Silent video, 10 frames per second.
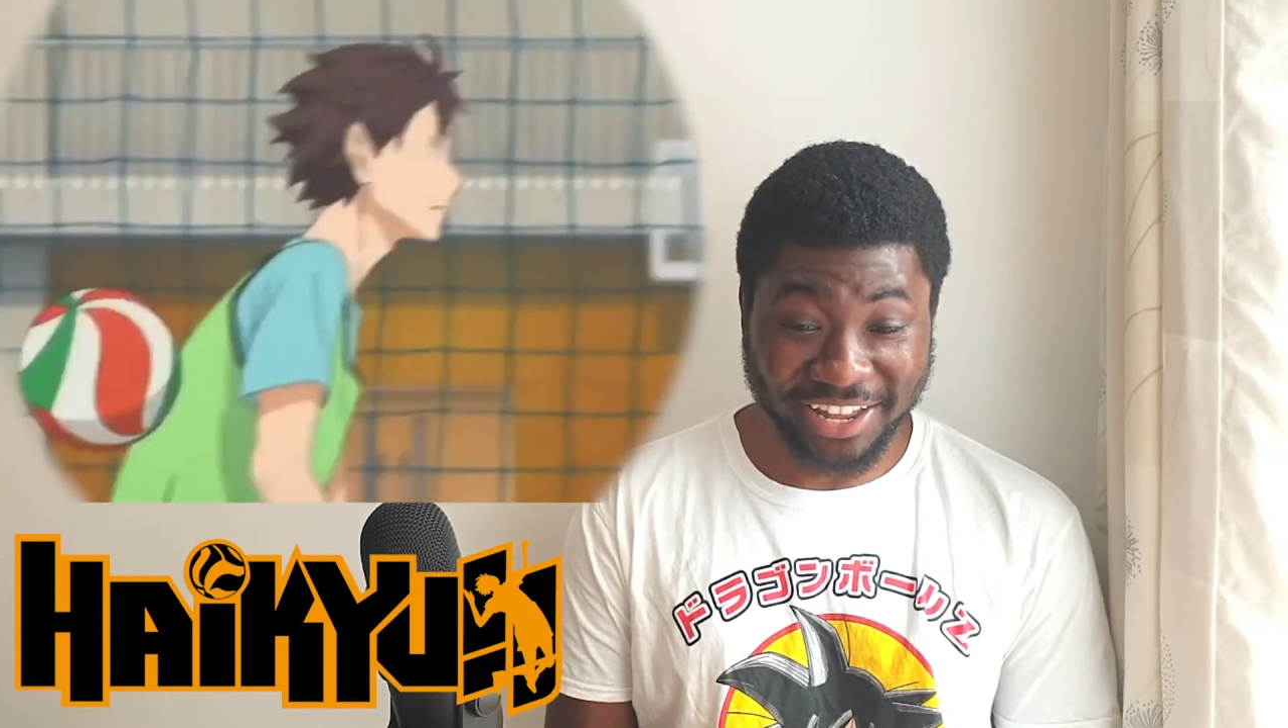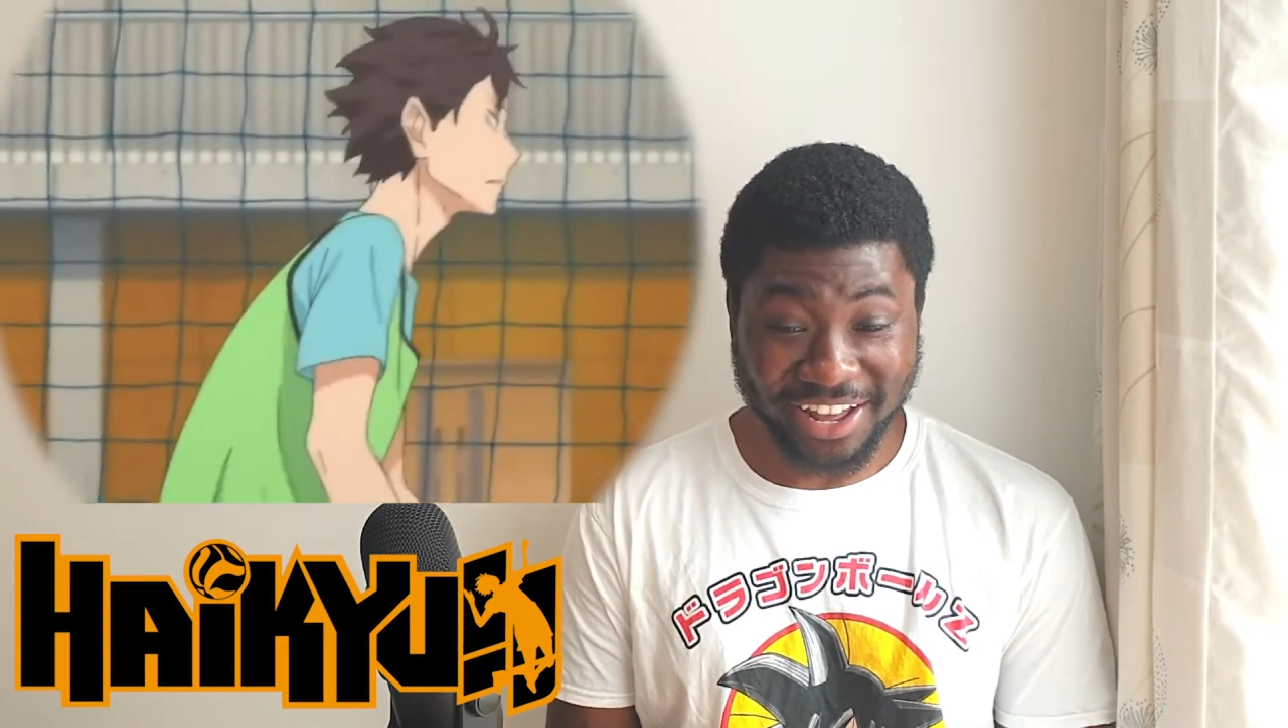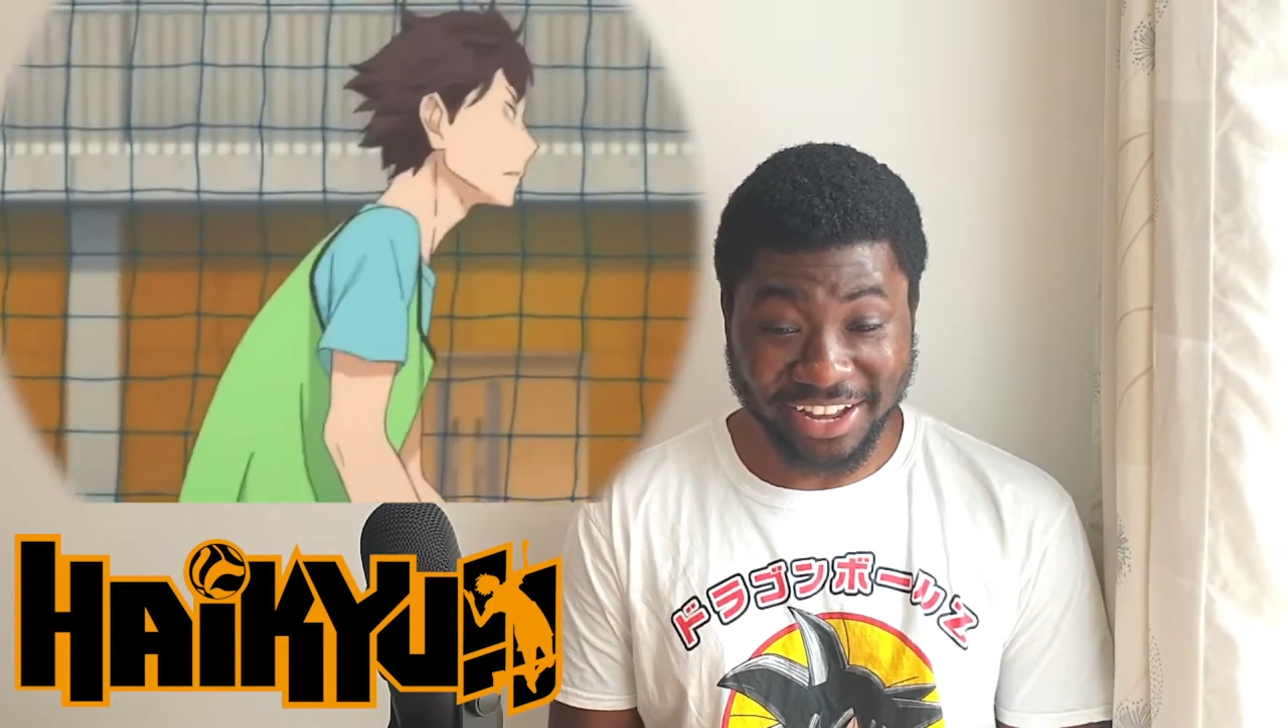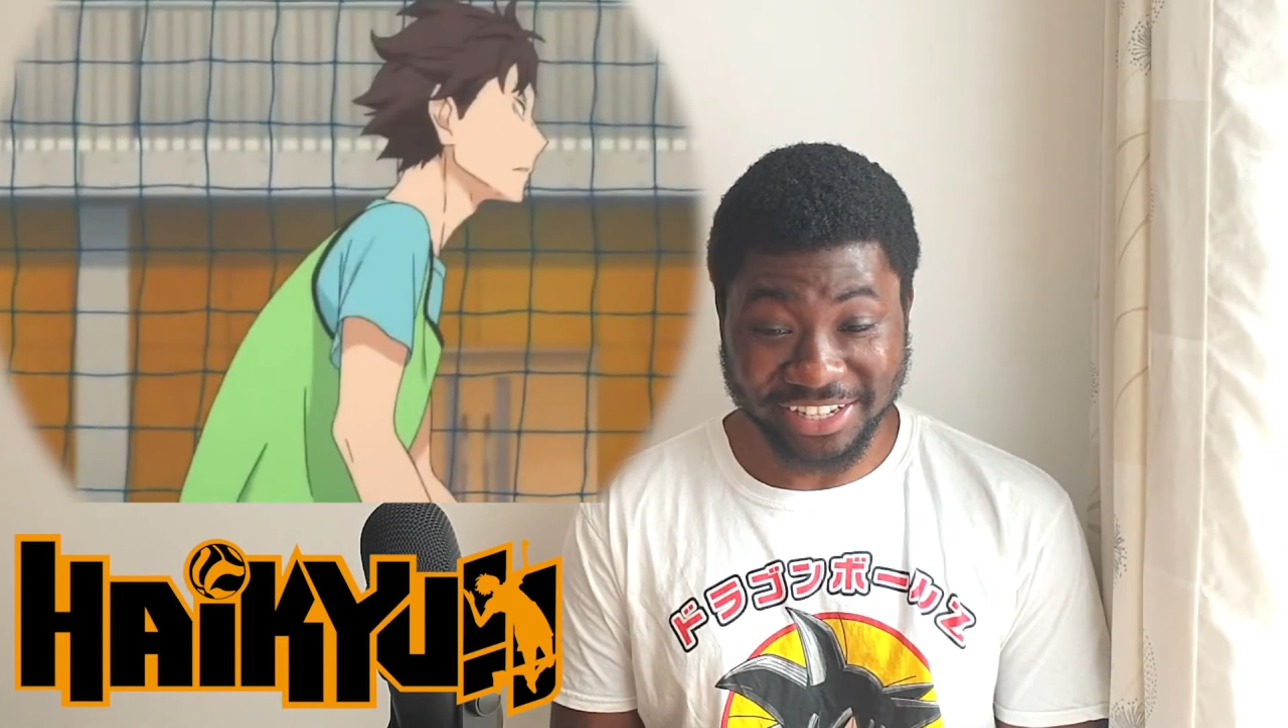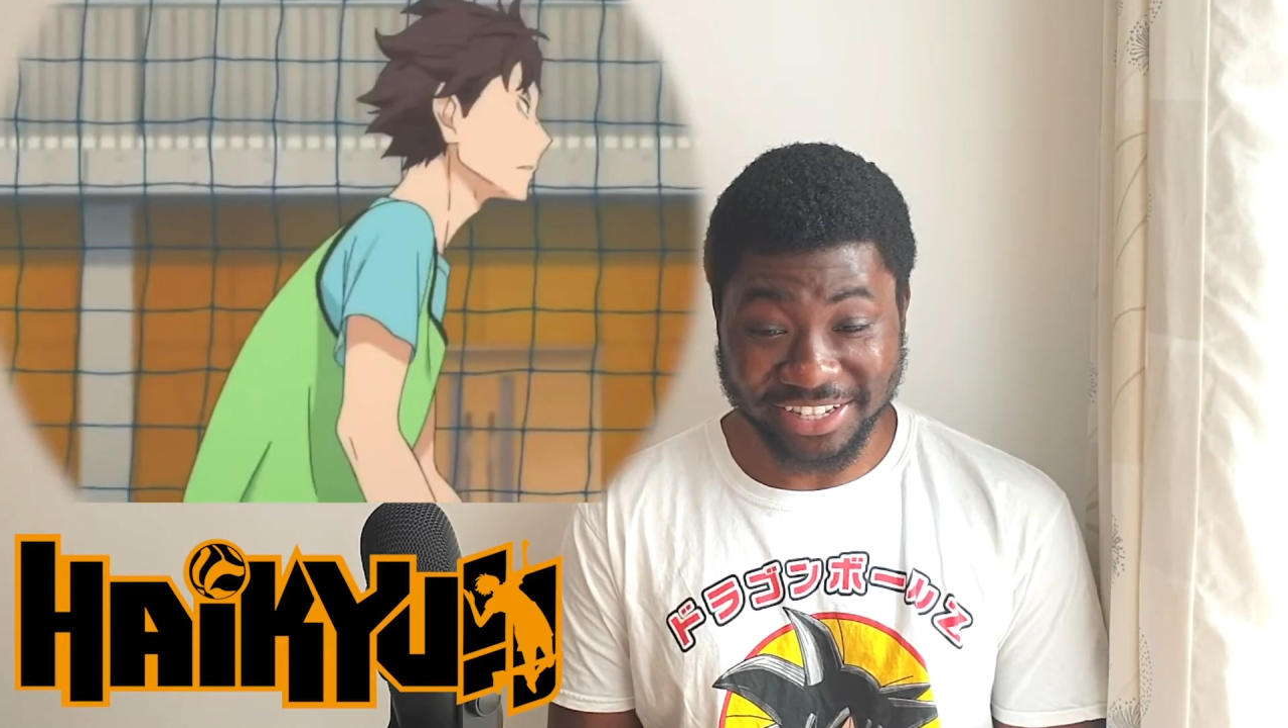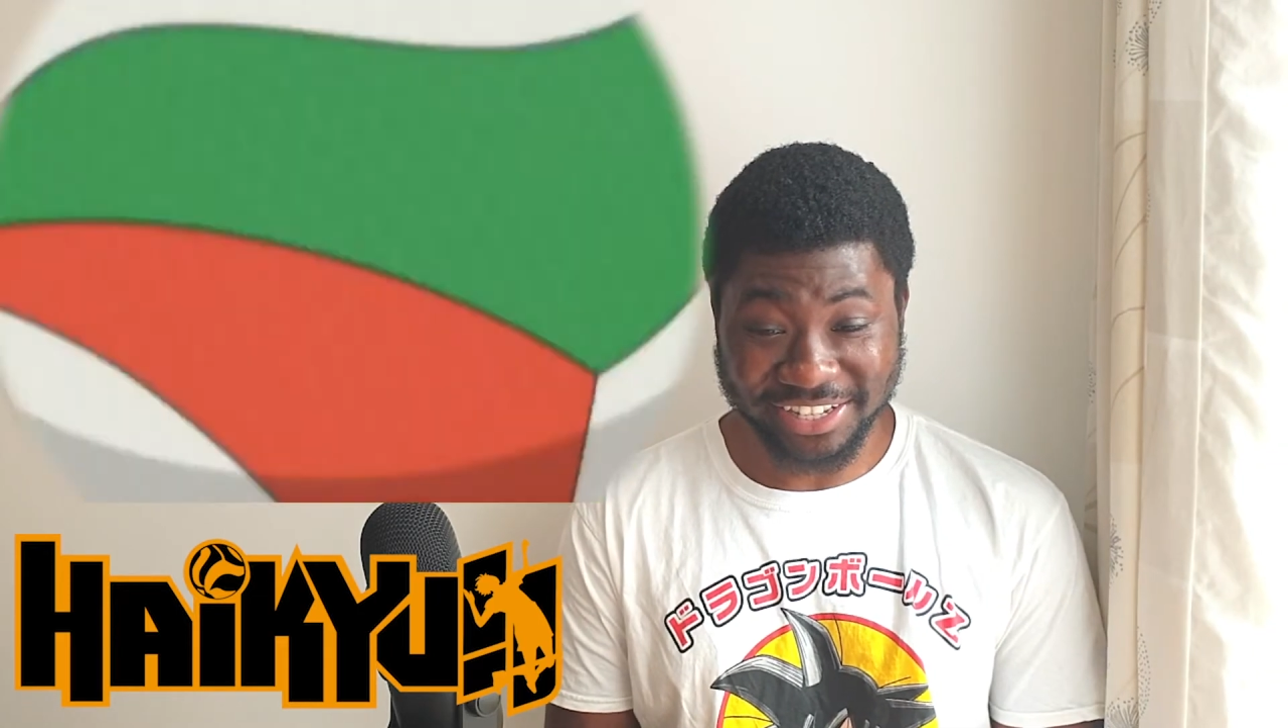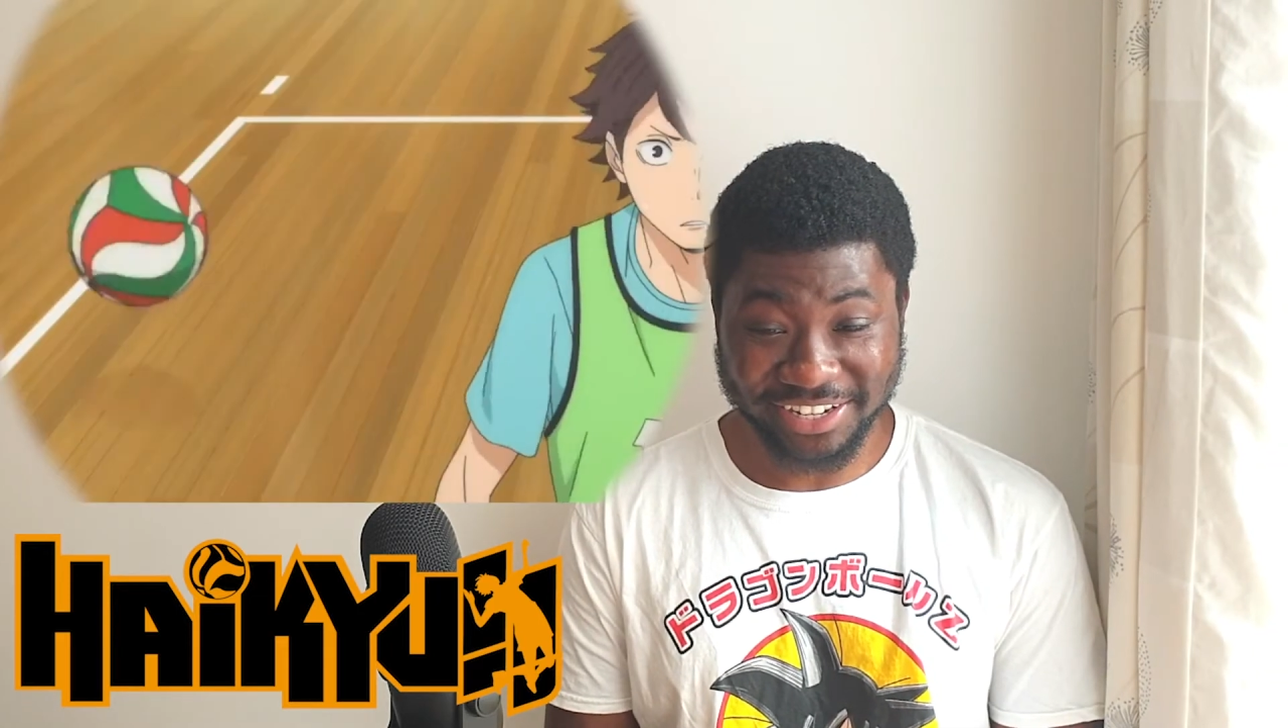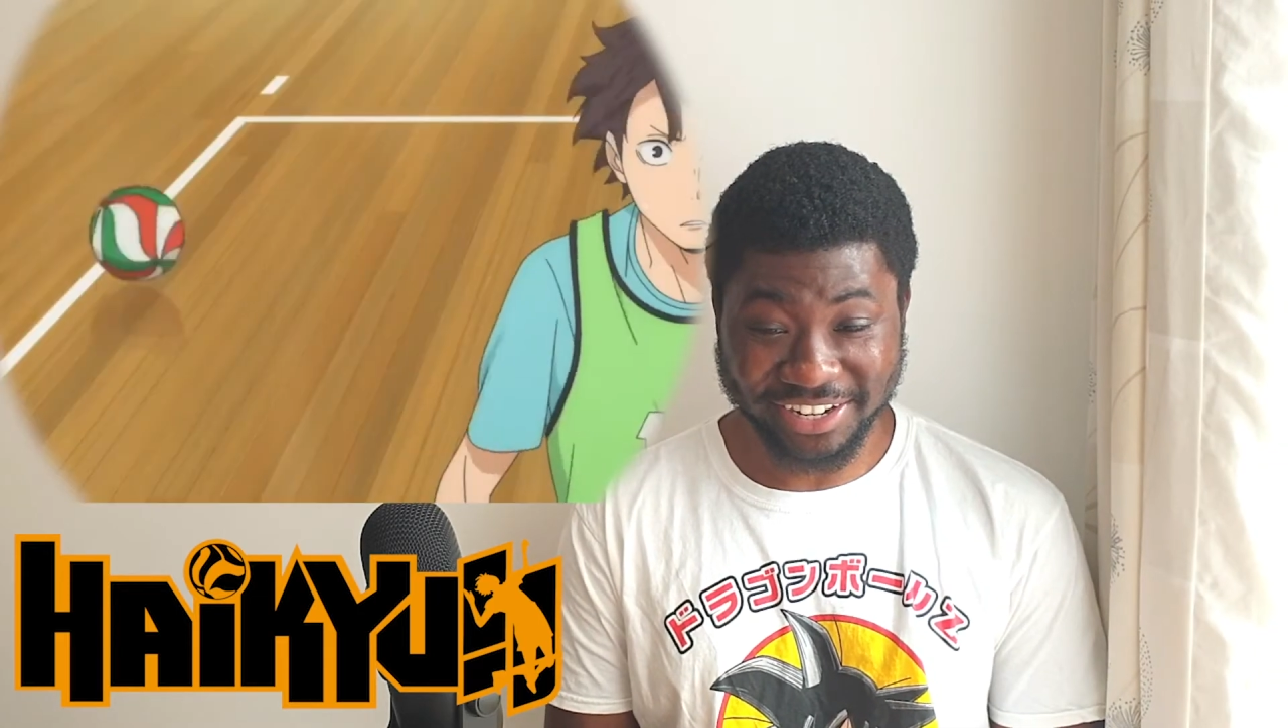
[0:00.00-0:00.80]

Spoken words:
Nice.